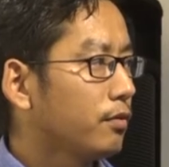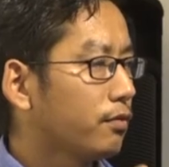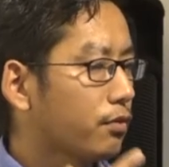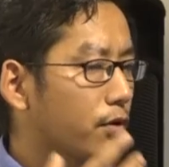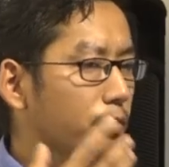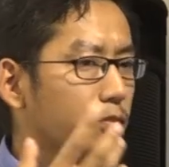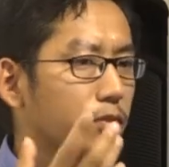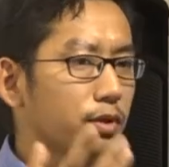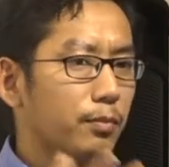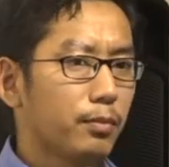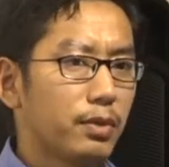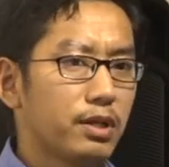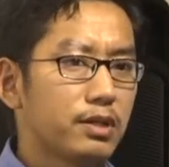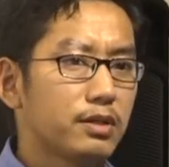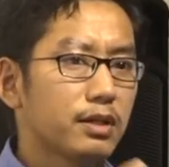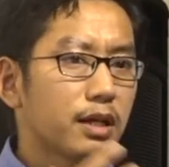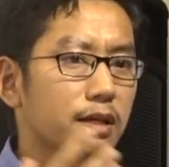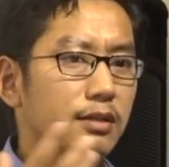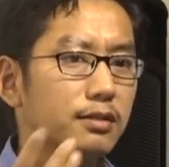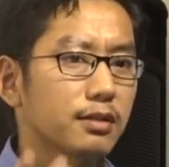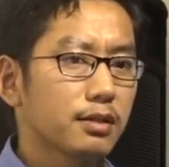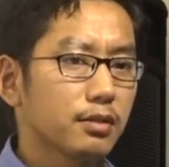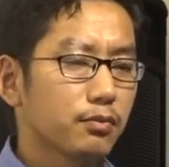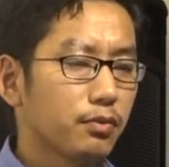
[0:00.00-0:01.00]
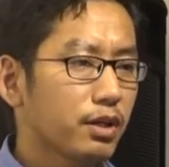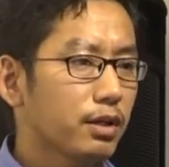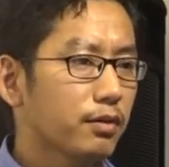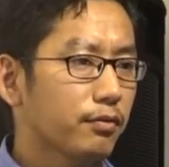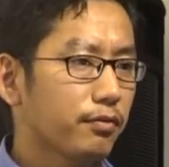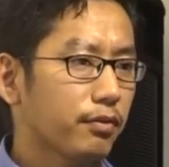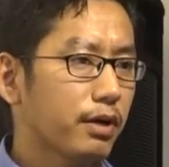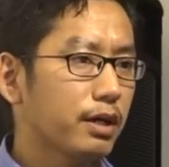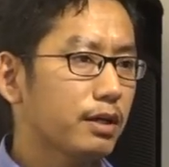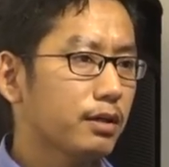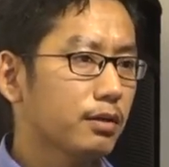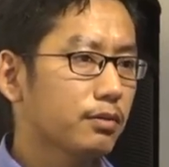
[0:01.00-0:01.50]
from the military exercise we can
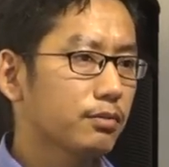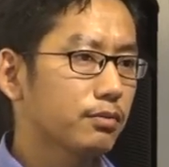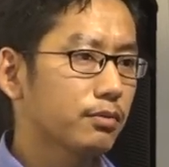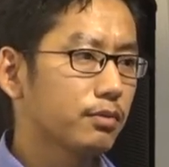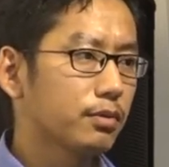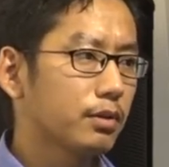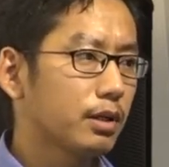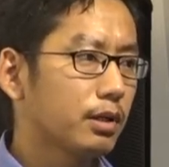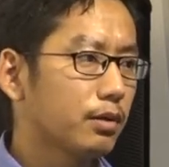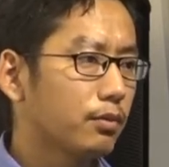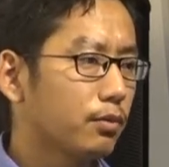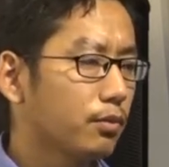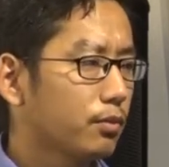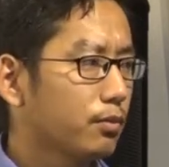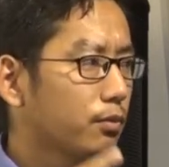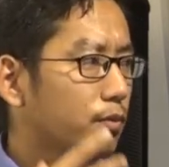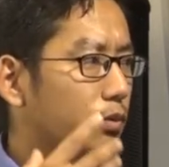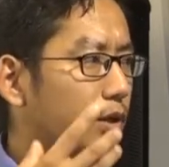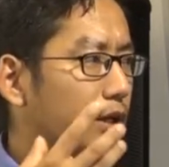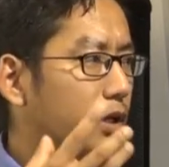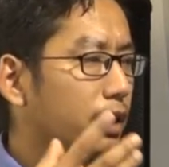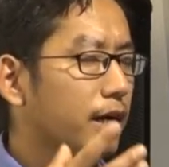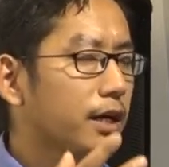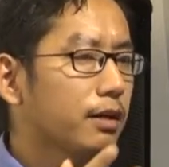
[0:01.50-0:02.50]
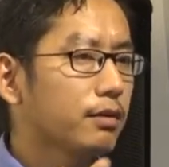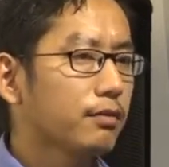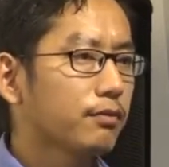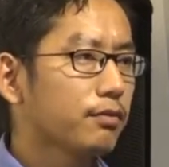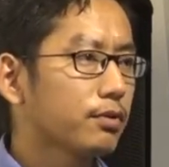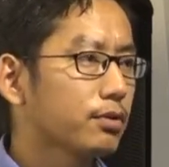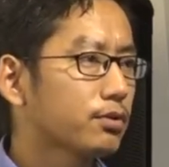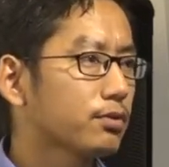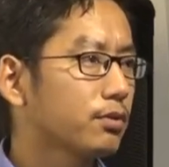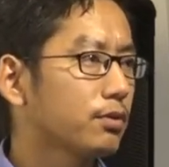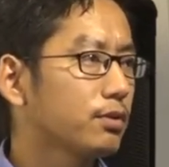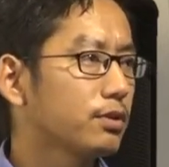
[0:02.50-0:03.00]
find out what kind of
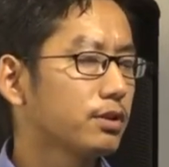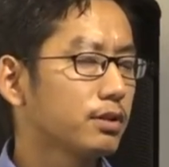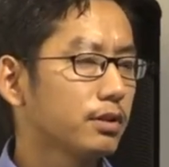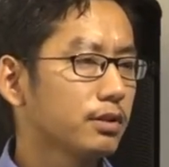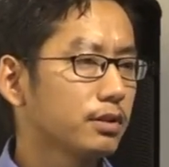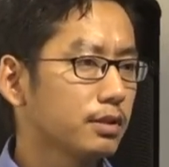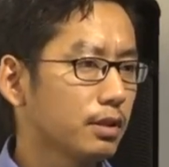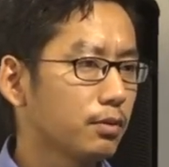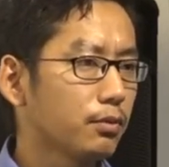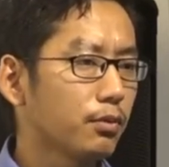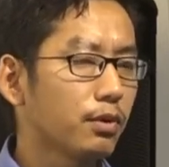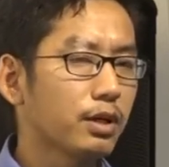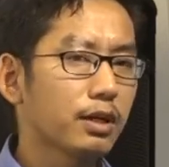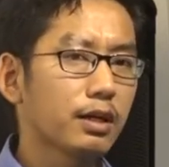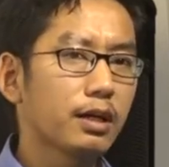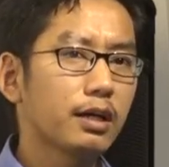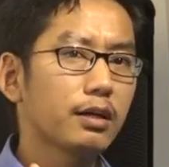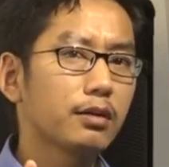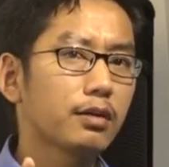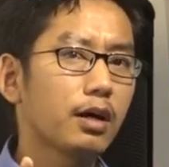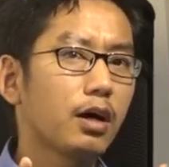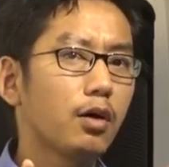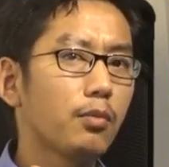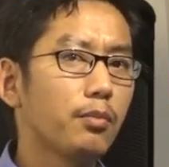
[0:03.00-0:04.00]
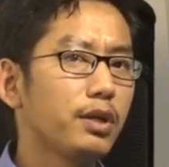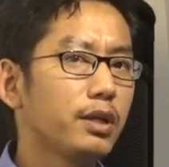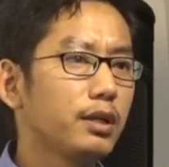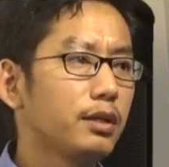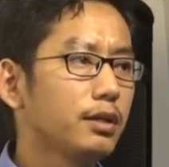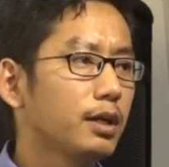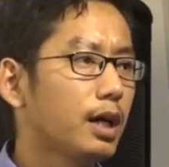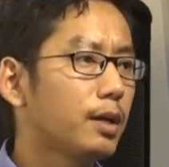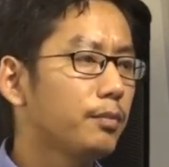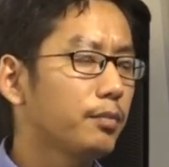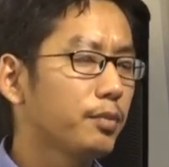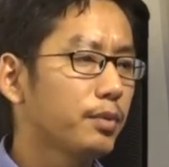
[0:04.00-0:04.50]
a soldier, what kind, how
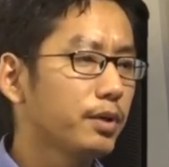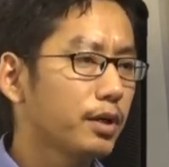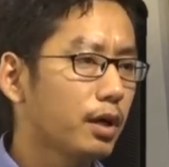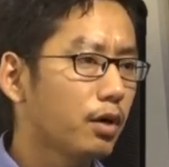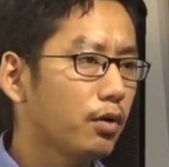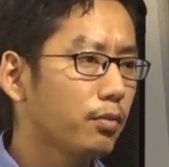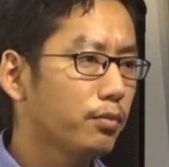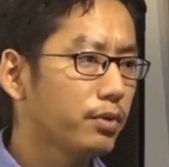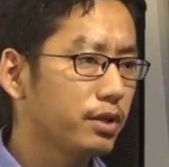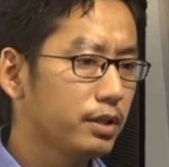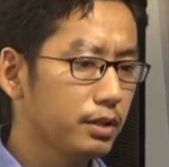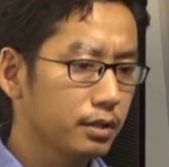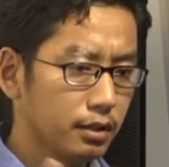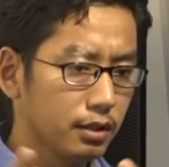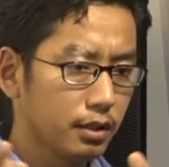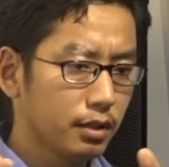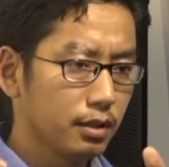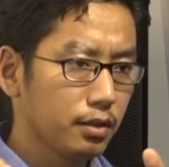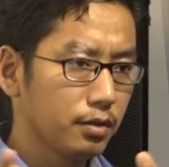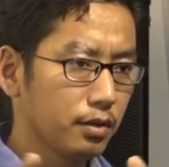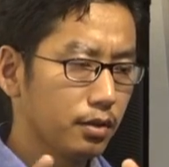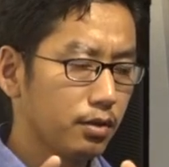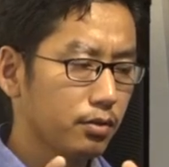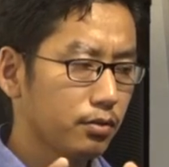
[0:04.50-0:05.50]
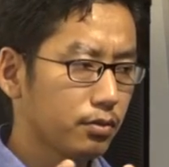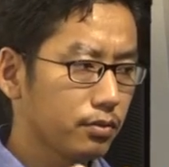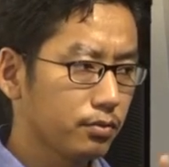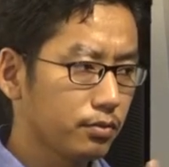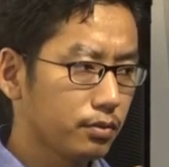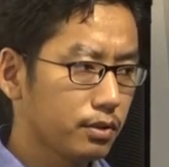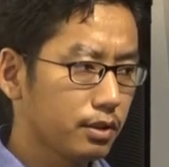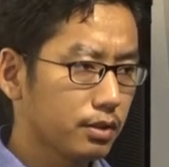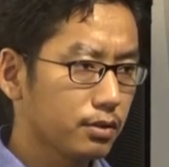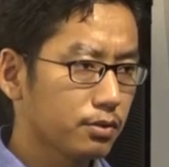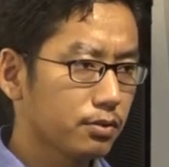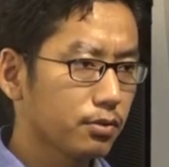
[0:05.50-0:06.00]
many armament, how many
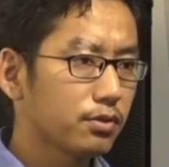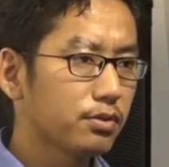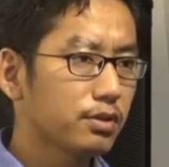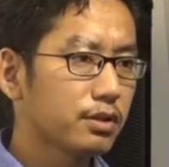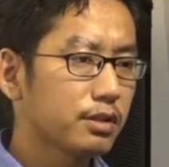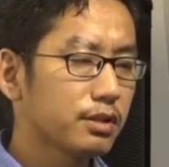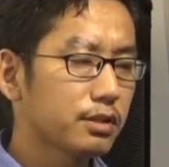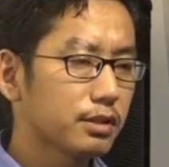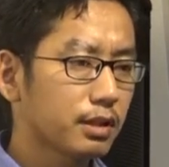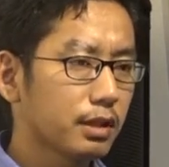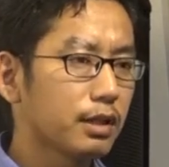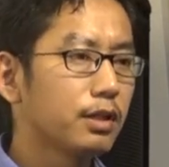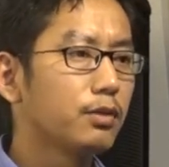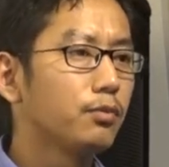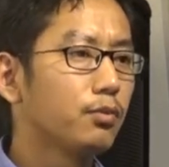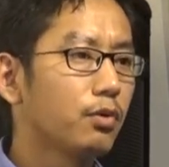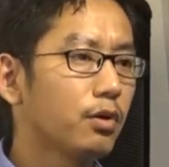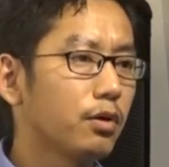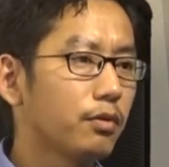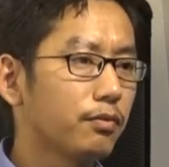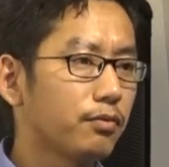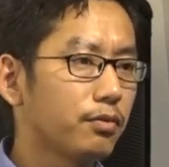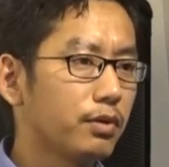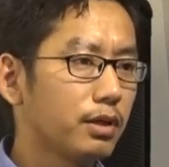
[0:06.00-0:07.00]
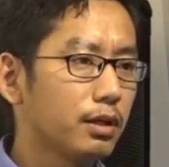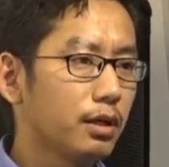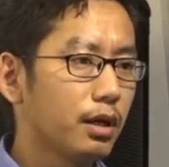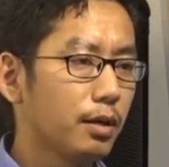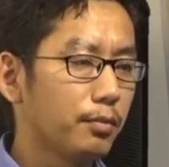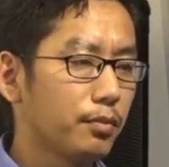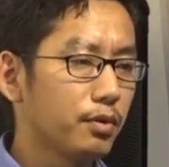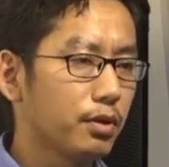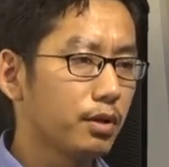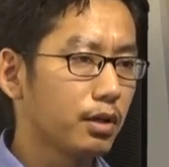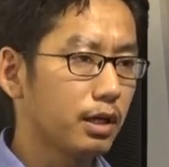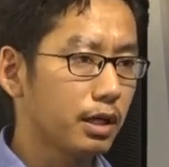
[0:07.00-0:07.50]
that soldiers are involved,
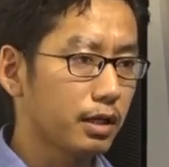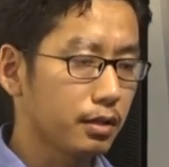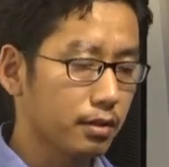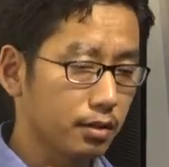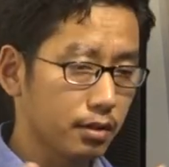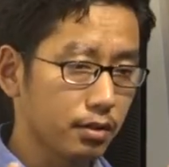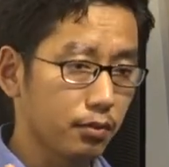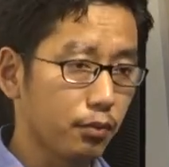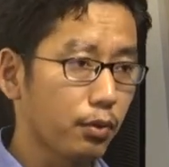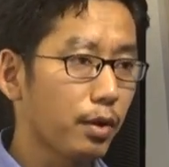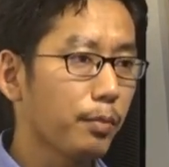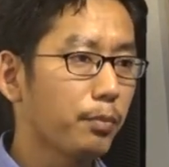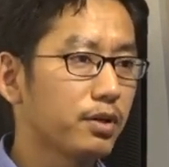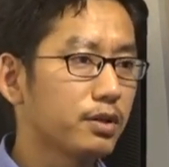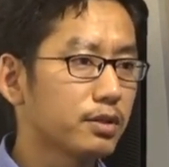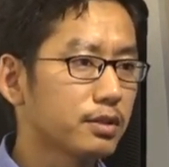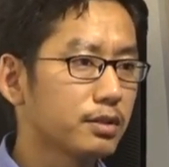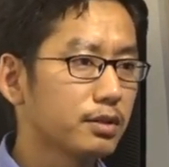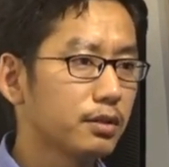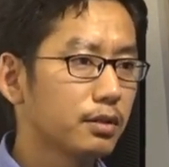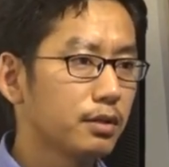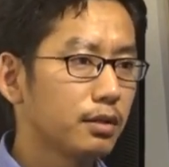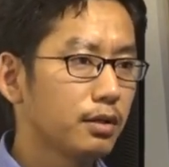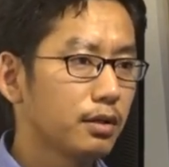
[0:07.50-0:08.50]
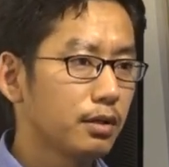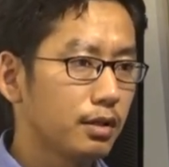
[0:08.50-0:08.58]
and the weapons.